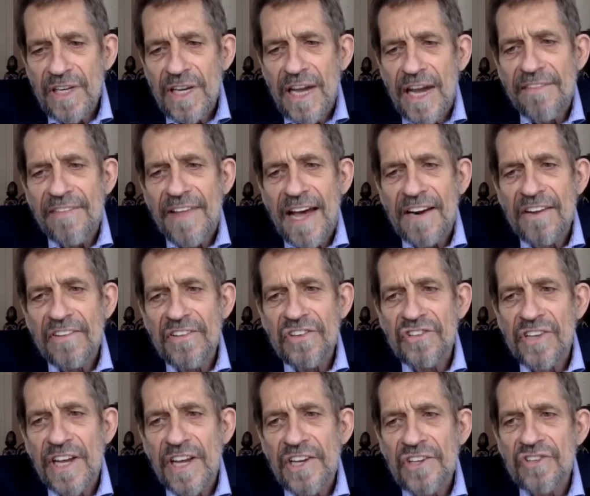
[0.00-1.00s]
and that of the
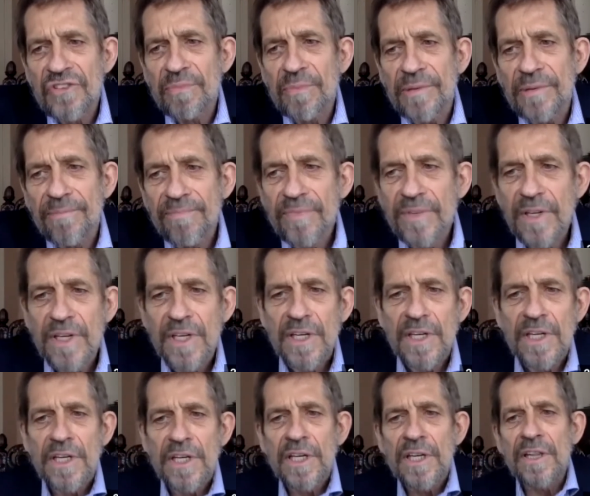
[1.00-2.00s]
statesman.
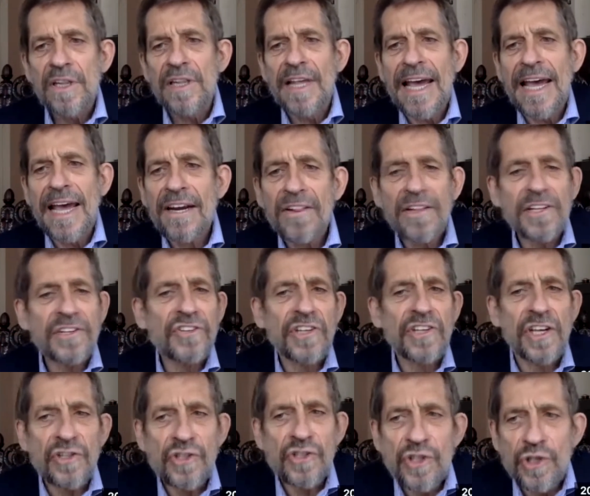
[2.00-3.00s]
The analyst
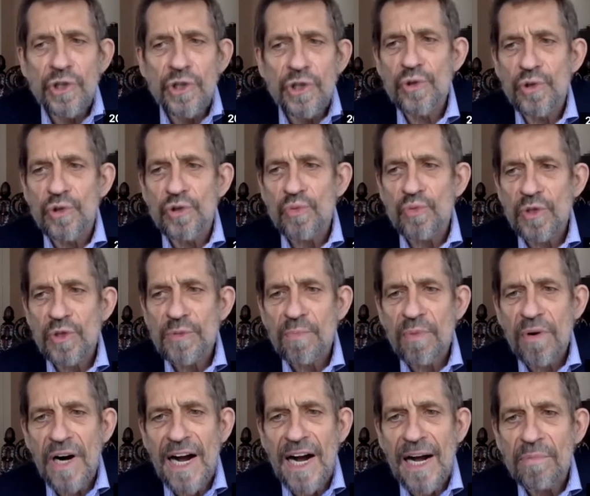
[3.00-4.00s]
can choose which
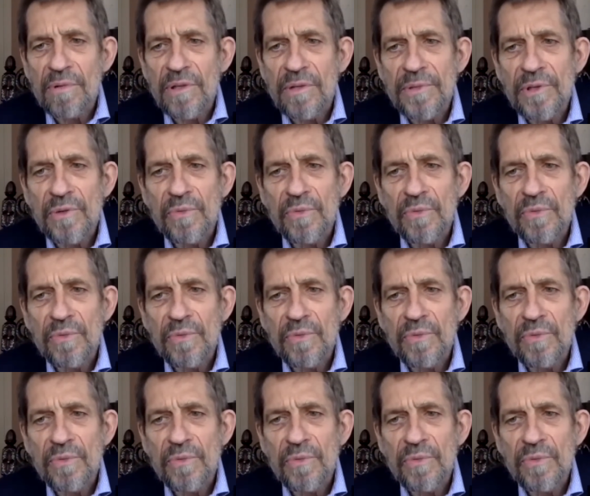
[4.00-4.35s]
problem he